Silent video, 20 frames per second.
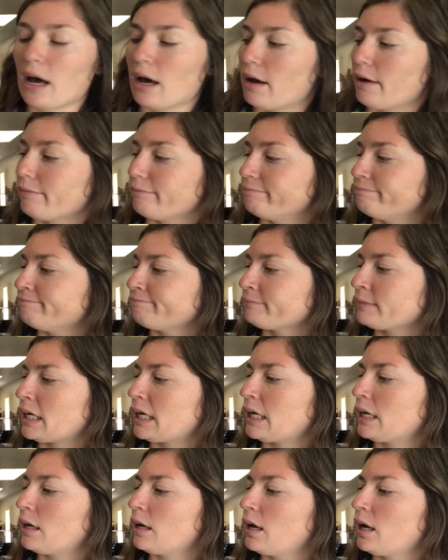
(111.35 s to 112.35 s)

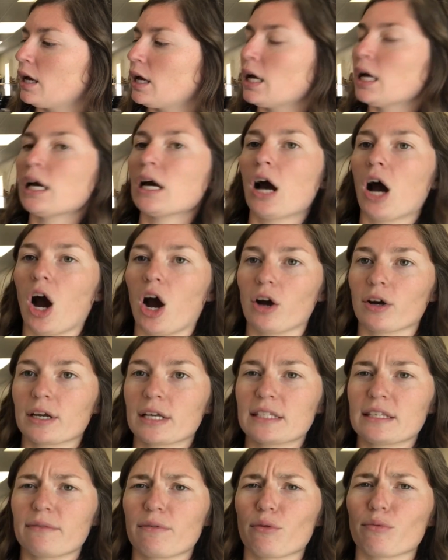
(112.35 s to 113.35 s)
Our
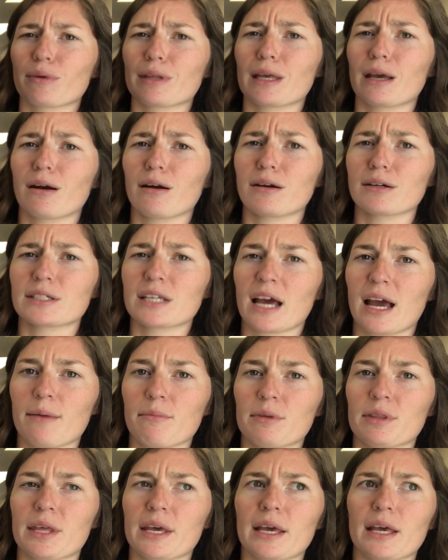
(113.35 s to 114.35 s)
kids have a really hard
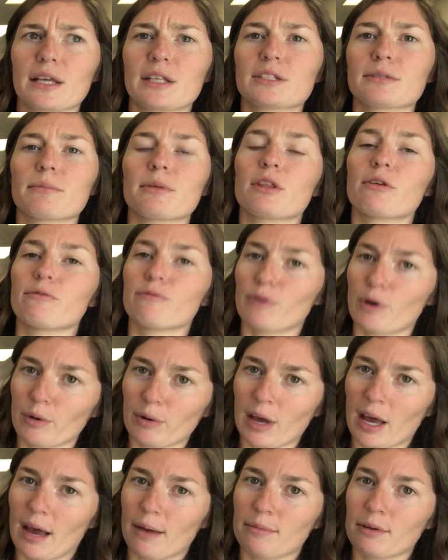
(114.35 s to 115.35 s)
time with like some of the
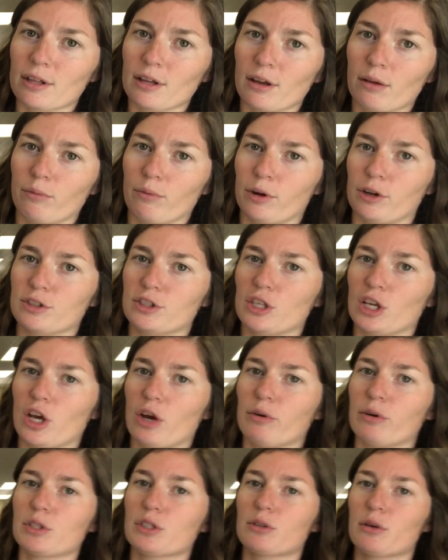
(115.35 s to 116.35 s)
vocabulary words that
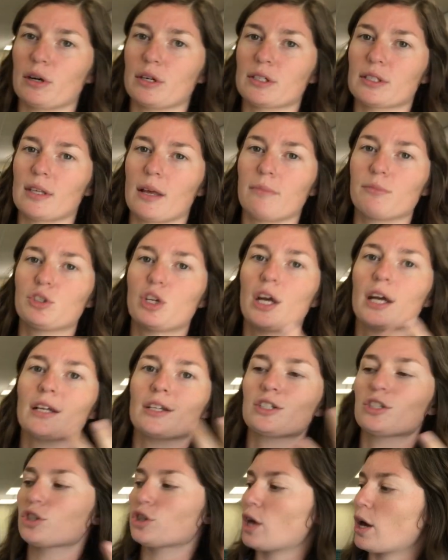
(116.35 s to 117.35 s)
go into our
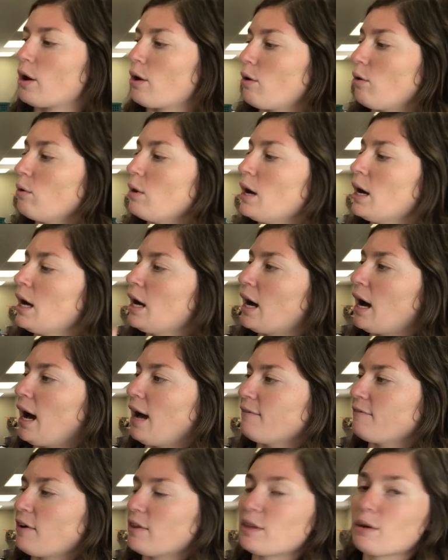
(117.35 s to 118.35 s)
subject. So
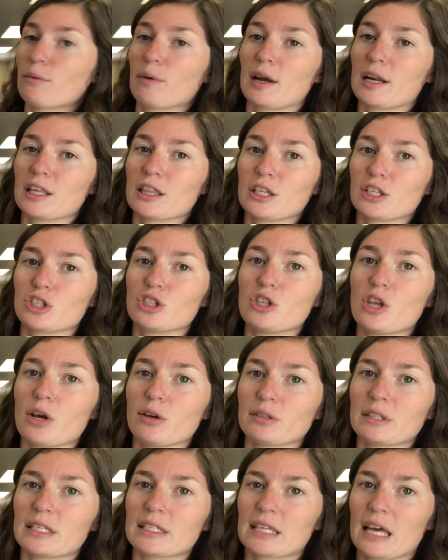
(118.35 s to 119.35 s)
I found that writing these
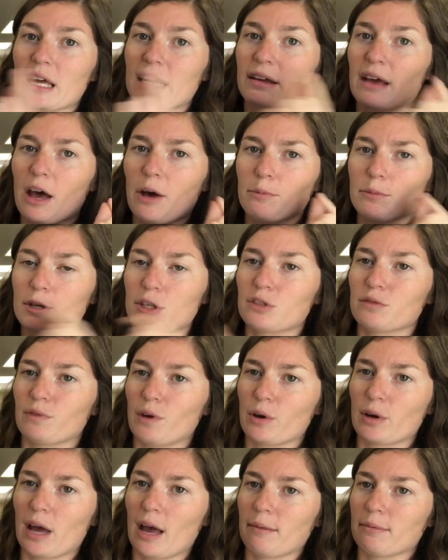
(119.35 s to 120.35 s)
notes has kind of helped those
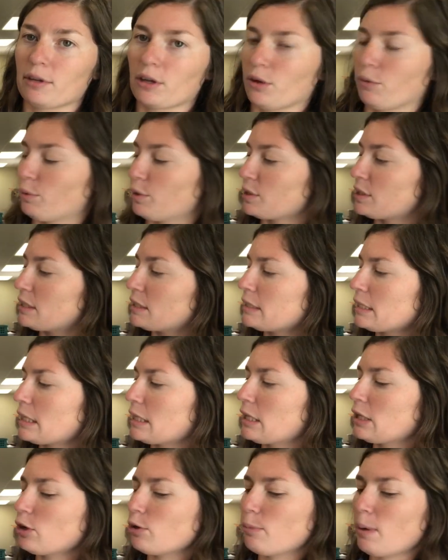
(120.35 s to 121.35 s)
vocabulary words stick
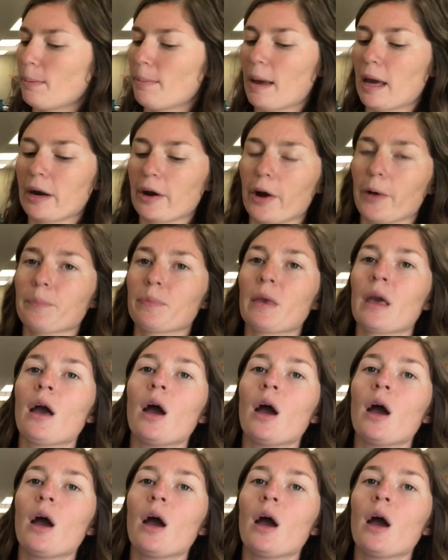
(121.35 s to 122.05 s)
a little bit better.